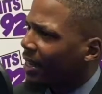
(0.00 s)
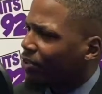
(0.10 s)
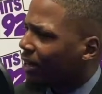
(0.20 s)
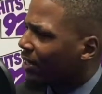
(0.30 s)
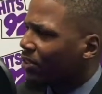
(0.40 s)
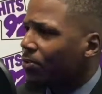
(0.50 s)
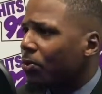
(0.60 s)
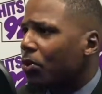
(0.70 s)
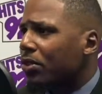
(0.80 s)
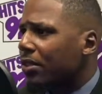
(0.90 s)
tried to
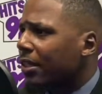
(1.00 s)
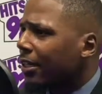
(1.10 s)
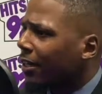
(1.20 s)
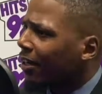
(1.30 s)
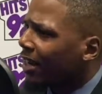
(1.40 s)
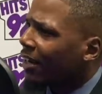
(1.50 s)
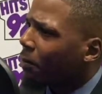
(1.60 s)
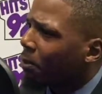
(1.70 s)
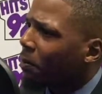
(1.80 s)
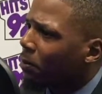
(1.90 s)
divorce a lot
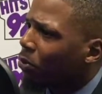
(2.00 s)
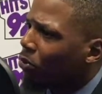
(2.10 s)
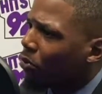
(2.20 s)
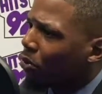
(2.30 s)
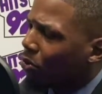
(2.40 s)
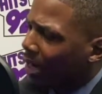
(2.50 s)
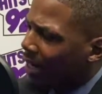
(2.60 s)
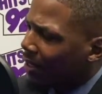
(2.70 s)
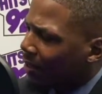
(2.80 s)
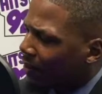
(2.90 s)
of the people who
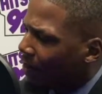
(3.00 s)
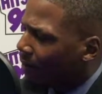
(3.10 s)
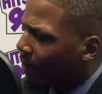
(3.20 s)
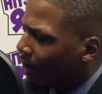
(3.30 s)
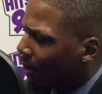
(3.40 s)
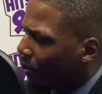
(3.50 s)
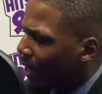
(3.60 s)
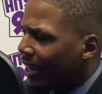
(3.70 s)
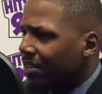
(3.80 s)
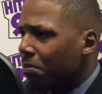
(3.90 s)

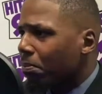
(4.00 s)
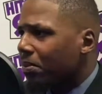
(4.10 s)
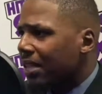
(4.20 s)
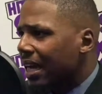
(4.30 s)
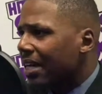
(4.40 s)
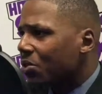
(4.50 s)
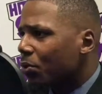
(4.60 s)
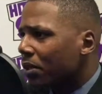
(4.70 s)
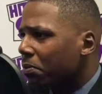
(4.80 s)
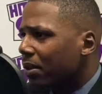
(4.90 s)
I had some ties
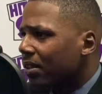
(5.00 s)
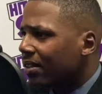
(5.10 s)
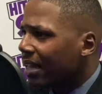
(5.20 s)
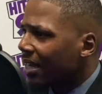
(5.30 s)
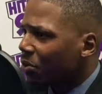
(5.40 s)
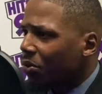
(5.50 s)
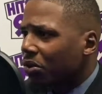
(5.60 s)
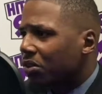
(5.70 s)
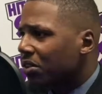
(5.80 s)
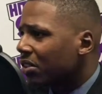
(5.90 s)
with, but the ties
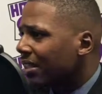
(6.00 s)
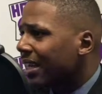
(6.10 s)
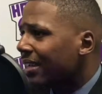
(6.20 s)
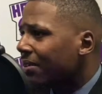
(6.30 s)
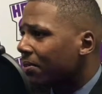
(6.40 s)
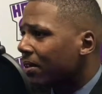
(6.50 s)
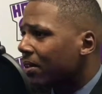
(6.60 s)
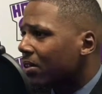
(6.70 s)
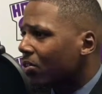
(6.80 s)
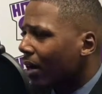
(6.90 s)
were just negative.
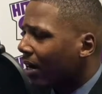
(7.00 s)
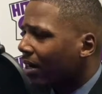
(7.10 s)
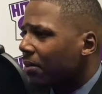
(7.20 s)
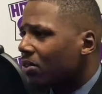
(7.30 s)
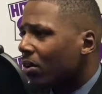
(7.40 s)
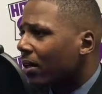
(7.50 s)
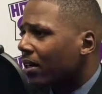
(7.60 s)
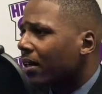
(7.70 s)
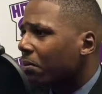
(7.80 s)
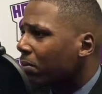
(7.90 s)
Yeah. So I
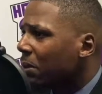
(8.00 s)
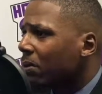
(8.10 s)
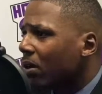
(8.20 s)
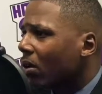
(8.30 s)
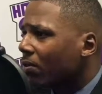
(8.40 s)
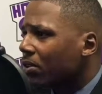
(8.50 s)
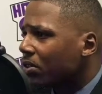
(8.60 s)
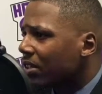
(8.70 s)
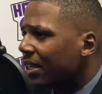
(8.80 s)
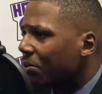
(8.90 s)
started cutting people off
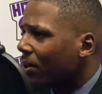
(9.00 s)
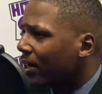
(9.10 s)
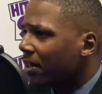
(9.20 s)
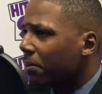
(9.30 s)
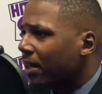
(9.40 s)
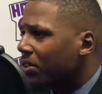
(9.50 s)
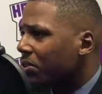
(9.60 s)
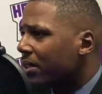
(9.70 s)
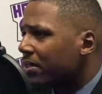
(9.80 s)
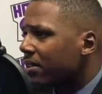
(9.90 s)
and just getting ready to make a
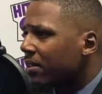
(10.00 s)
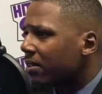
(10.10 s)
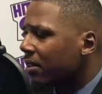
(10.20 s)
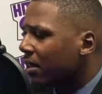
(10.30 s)
transition.